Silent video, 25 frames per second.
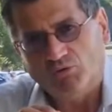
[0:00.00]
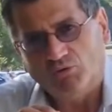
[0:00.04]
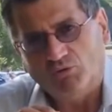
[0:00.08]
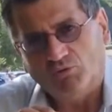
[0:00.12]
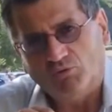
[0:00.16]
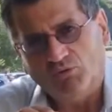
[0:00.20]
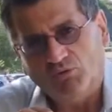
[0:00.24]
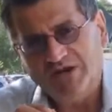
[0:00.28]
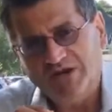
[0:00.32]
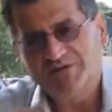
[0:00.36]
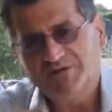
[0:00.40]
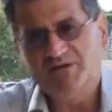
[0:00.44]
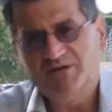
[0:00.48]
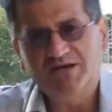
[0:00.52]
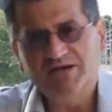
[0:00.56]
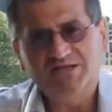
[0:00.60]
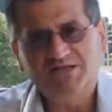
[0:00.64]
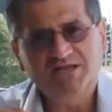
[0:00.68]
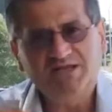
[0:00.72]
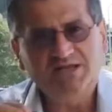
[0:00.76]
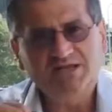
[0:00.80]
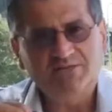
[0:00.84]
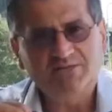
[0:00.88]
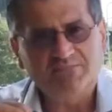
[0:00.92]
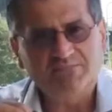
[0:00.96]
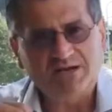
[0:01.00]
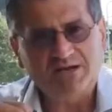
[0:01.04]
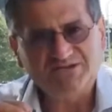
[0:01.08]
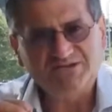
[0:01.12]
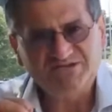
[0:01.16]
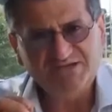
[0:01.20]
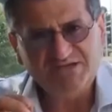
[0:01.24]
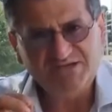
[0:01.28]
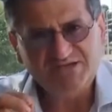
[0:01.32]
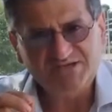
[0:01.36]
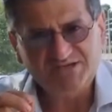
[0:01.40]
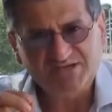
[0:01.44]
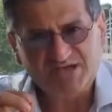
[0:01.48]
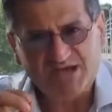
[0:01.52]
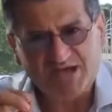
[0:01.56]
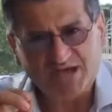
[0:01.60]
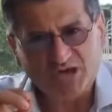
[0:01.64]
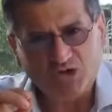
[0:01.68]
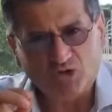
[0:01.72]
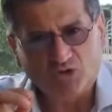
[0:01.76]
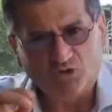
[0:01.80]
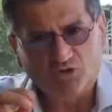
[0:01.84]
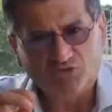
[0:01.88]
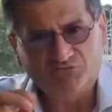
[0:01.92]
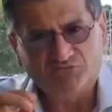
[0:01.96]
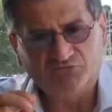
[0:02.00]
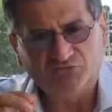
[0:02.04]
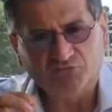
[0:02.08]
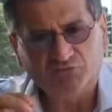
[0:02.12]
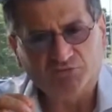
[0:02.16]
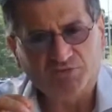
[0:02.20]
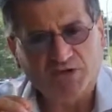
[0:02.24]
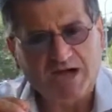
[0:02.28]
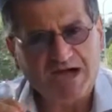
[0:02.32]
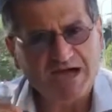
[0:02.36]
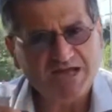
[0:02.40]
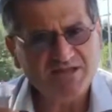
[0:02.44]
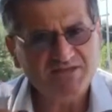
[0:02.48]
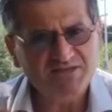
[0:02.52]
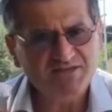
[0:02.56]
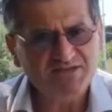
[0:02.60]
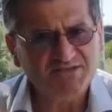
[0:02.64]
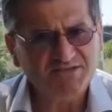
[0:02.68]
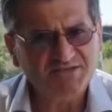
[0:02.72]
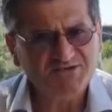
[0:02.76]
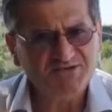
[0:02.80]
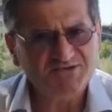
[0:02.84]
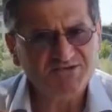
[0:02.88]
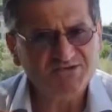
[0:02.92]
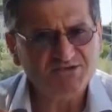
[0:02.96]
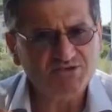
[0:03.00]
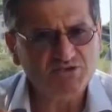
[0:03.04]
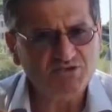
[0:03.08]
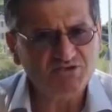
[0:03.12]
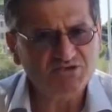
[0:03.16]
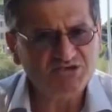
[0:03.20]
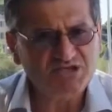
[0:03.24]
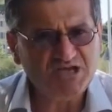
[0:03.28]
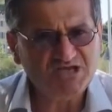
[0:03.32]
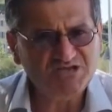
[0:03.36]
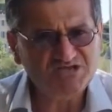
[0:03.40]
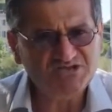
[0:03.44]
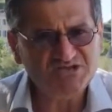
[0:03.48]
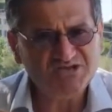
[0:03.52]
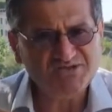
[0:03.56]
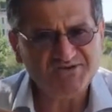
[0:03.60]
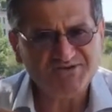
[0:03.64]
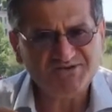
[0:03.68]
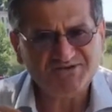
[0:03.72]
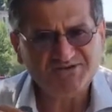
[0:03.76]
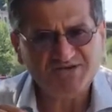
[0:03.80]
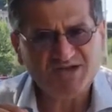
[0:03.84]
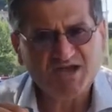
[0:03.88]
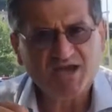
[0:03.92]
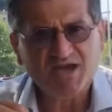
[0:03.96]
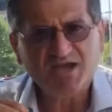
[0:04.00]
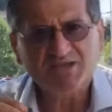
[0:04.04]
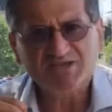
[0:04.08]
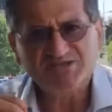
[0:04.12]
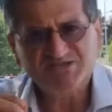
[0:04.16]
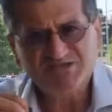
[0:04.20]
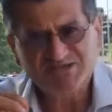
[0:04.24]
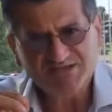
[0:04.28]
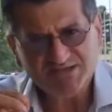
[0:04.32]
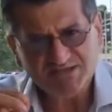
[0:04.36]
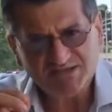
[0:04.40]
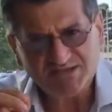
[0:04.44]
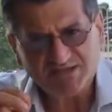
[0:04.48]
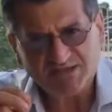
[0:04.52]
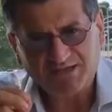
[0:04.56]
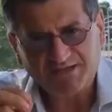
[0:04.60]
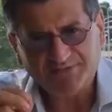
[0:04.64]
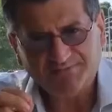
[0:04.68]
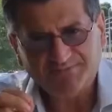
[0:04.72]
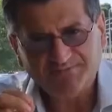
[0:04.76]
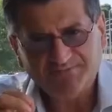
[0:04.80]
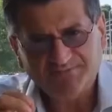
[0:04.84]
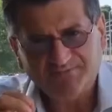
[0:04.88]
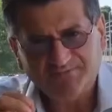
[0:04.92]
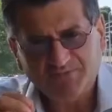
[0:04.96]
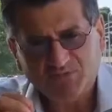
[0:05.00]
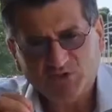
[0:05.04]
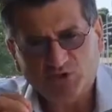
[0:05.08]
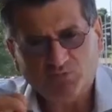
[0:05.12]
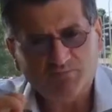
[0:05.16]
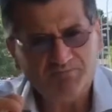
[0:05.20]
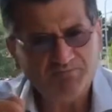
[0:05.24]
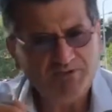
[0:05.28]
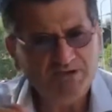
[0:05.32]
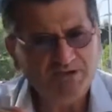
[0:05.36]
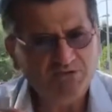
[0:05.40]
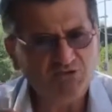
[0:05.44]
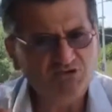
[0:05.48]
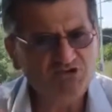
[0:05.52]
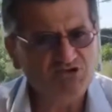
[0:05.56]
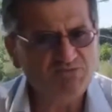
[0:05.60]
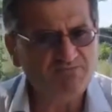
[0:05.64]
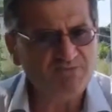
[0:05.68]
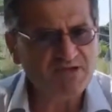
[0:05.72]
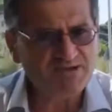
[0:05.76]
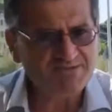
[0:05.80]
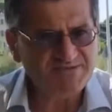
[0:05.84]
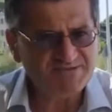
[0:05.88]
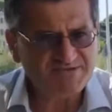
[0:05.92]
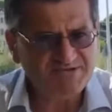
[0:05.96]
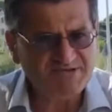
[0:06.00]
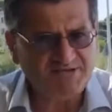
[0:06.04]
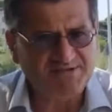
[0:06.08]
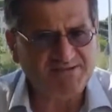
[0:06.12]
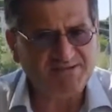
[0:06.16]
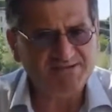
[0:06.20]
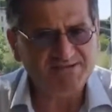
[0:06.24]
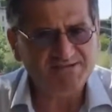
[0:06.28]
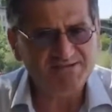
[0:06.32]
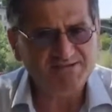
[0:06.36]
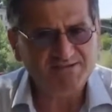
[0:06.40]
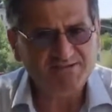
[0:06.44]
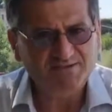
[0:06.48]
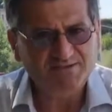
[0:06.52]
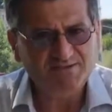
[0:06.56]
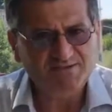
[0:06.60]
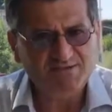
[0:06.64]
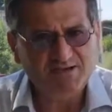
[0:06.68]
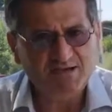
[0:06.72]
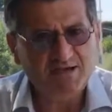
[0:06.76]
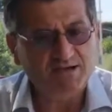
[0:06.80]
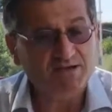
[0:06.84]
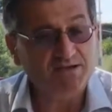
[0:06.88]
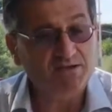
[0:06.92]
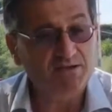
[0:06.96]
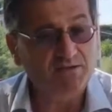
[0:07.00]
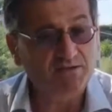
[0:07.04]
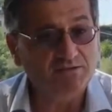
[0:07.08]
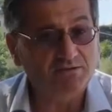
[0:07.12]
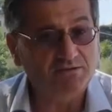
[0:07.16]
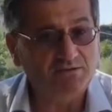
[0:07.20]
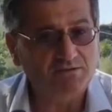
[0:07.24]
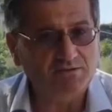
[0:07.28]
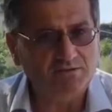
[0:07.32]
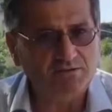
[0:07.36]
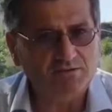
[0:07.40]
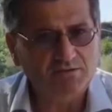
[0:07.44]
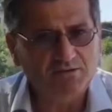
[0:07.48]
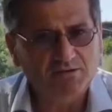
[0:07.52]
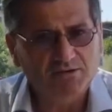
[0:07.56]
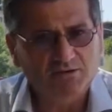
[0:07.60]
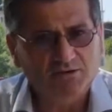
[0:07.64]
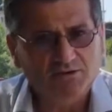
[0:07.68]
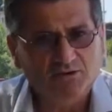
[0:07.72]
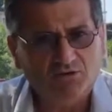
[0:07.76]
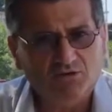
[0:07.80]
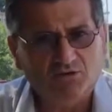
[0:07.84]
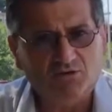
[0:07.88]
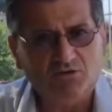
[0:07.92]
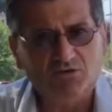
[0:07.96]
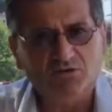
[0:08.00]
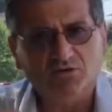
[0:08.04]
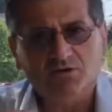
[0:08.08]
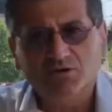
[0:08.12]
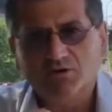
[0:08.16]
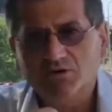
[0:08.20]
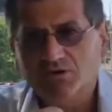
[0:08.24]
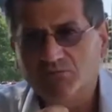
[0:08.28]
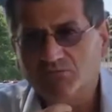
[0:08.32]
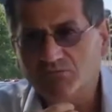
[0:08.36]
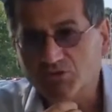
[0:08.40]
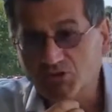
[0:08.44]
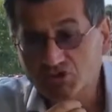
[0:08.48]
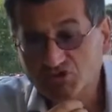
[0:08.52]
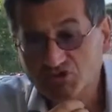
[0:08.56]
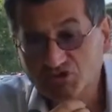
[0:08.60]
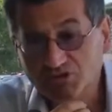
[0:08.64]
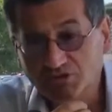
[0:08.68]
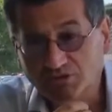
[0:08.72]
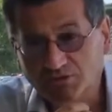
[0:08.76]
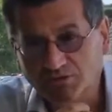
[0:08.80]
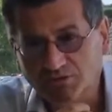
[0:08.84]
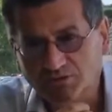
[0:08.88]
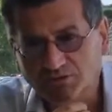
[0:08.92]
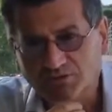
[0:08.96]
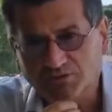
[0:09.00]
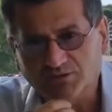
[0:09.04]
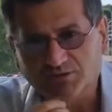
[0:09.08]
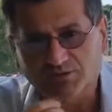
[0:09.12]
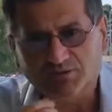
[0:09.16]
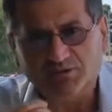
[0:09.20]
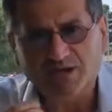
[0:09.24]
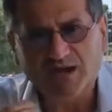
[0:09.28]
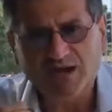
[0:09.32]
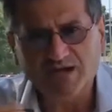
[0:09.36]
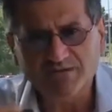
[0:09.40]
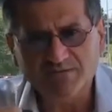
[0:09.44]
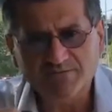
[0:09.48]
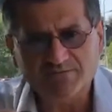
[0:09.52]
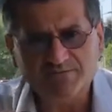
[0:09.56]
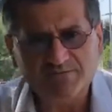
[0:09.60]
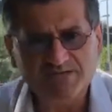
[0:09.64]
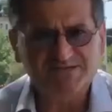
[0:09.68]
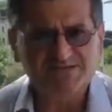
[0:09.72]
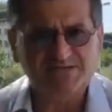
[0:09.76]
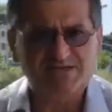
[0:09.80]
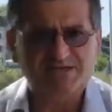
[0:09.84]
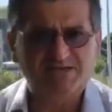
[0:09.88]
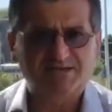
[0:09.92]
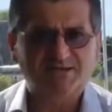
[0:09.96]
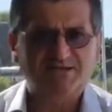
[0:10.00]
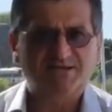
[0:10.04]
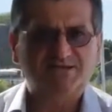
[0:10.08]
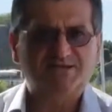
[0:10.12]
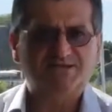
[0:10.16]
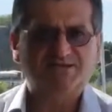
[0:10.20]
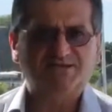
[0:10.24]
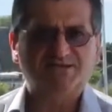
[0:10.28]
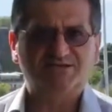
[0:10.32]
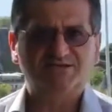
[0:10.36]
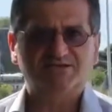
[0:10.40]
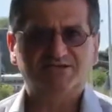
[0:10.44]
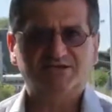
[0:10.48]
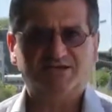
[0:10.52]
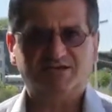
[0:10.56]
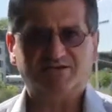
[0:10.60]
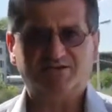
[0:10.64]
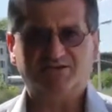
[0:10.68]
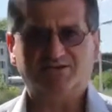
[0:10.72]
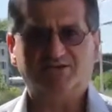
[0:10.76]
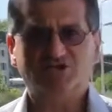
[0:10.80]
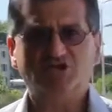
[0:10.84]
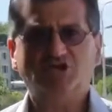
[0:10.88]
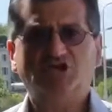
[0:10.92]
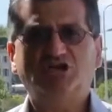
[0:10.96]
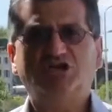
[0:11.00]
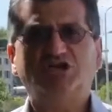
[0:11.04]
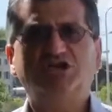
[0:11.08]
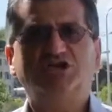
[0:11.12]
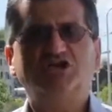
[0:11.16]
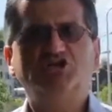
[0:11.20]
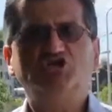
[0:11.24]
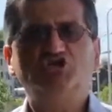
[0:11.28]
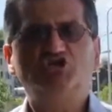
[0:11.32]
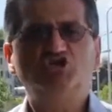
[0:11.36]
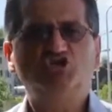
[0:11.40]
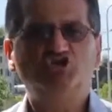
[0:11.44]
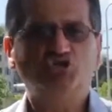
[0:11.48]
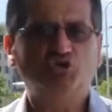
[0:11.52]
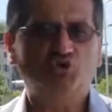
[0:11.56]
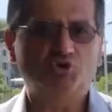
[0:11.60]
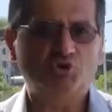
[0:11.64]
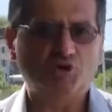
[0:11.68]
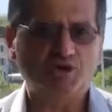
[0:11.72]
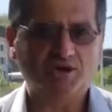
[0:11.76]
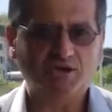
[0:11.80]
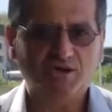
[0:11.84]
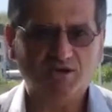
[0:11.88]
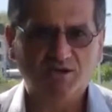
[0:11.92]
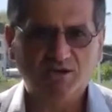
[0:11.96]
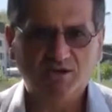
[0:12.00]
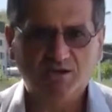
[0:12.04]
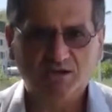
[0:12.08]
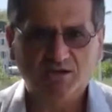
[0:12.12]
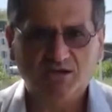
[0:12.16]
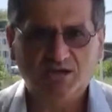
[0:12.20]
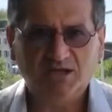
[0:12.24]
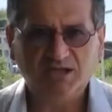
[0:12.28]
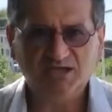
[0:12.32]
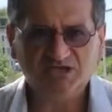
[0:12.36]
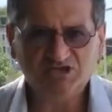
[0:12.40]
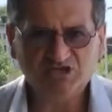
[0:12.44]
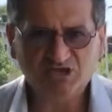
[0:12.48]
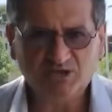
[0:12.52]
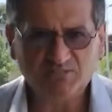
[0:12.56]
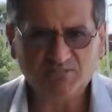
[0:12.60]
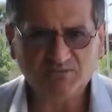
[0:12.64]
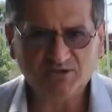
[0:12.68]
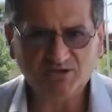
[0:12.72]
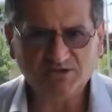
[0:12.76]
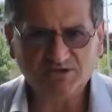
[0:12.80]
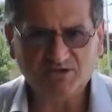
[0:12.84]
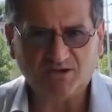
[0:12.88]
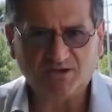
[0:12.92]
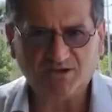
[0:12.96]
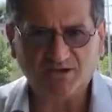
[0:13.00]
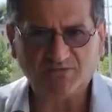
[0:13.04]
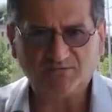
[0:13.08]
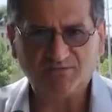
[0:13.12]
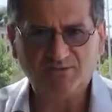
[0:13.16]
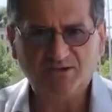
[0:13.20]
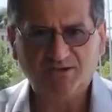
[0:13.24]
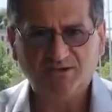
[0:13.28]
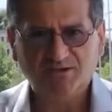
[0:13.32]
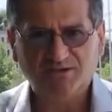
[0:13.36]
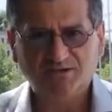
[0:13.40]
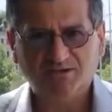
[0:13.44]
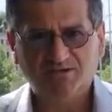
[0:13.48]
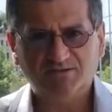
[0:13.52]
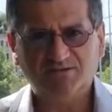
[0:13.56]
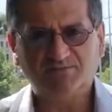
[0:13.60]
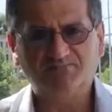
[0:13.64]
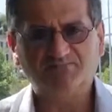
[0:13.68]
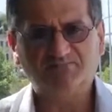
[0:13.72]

One great thing about cities like Corfu, Athens, Los Angeles and Sydney, compared to some other cities like London or Moscow or other places like this, is that you can enjoy in summertime the